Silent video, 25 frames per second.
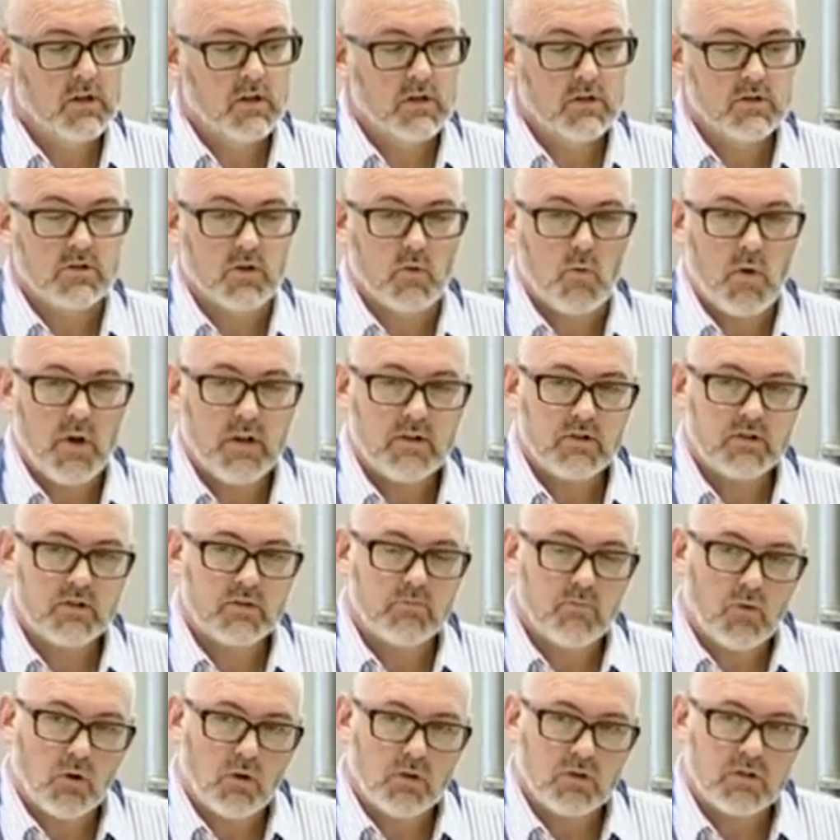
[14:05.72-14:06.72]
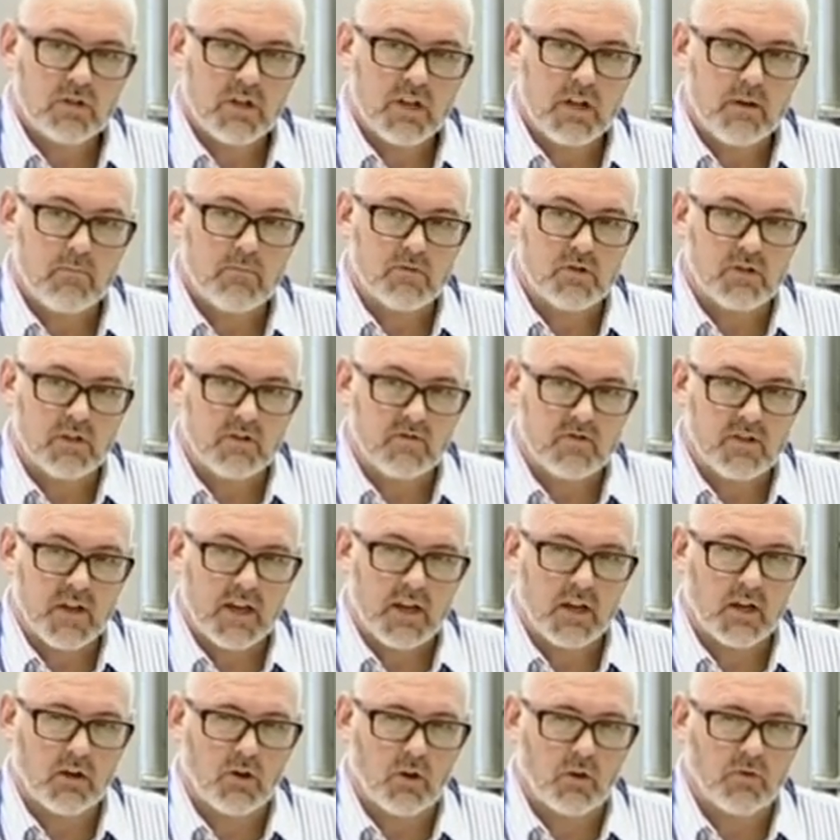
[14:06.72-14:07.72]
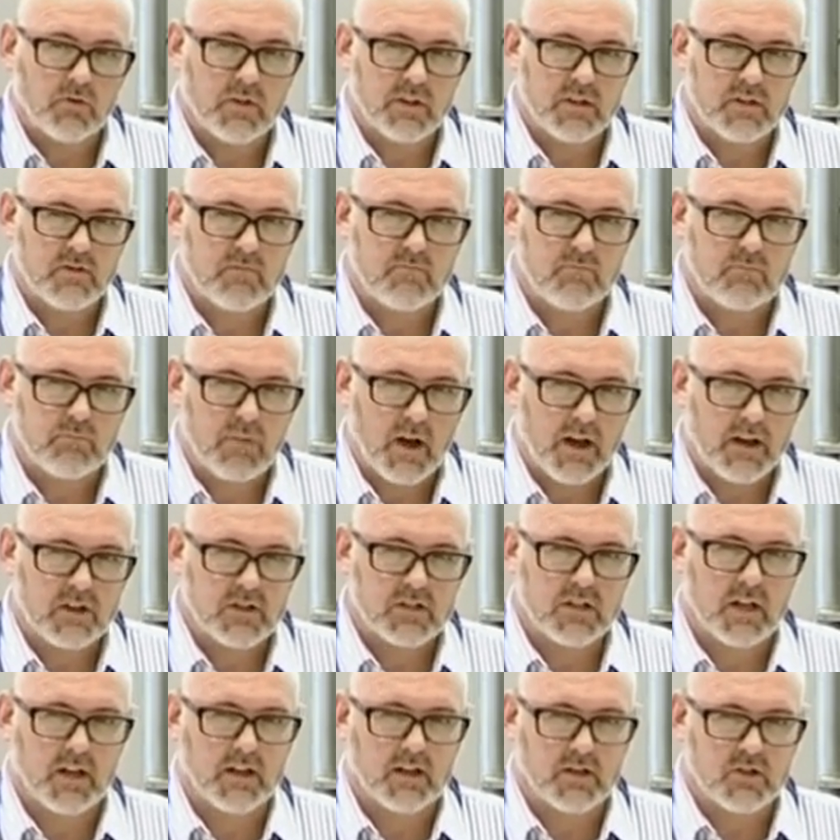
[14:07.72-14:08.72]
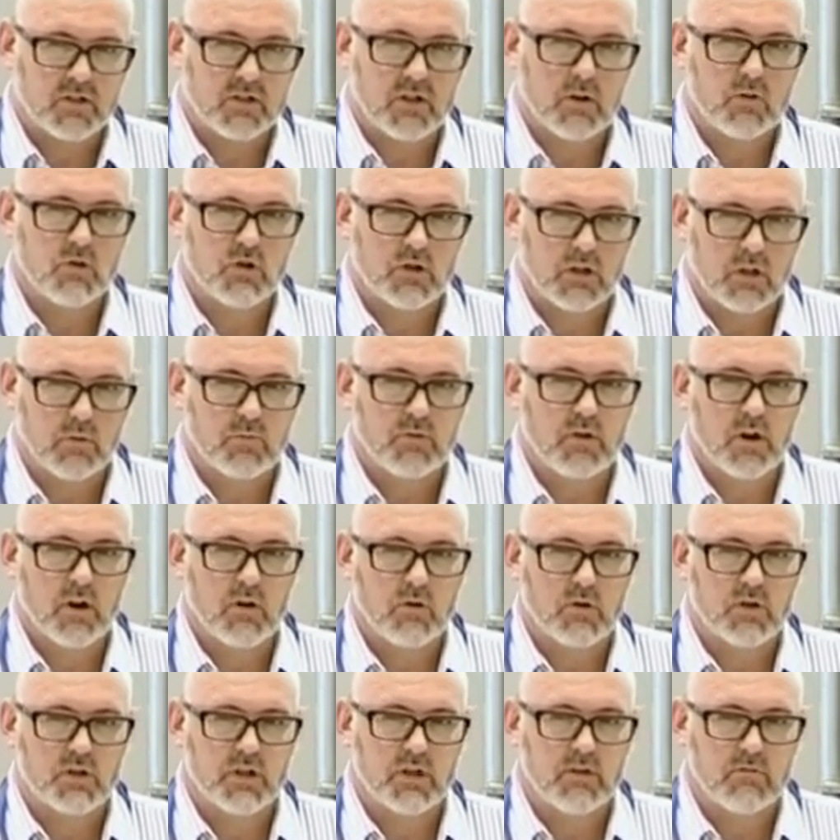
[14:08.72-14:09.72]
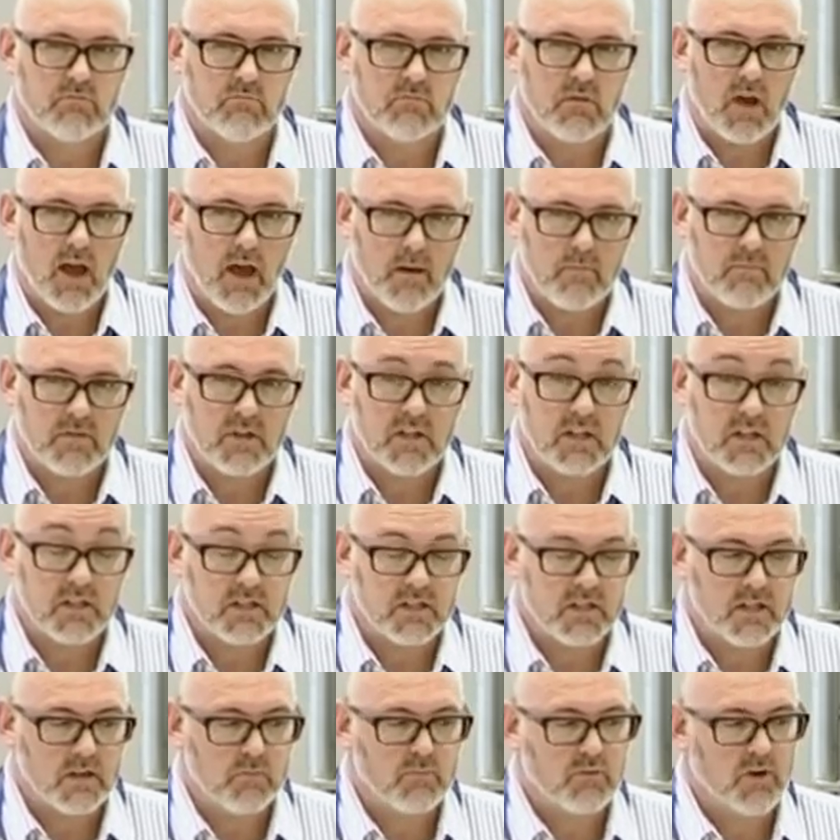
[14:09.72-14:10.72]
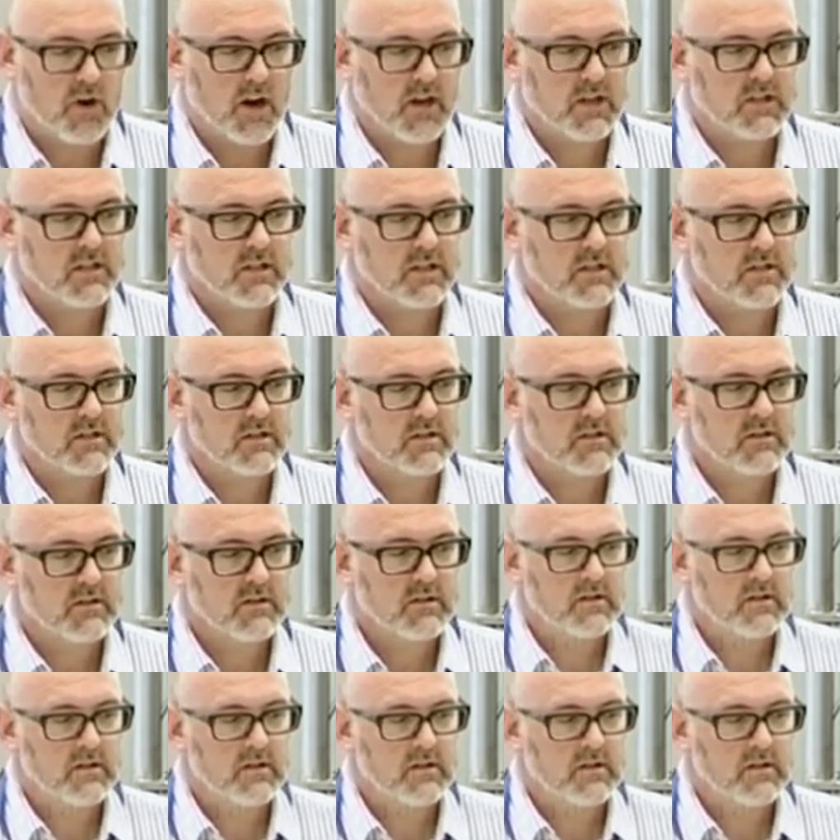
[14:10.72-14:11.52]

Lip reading: So while small teams have taken on this biopsychosocial approach in MDT practice,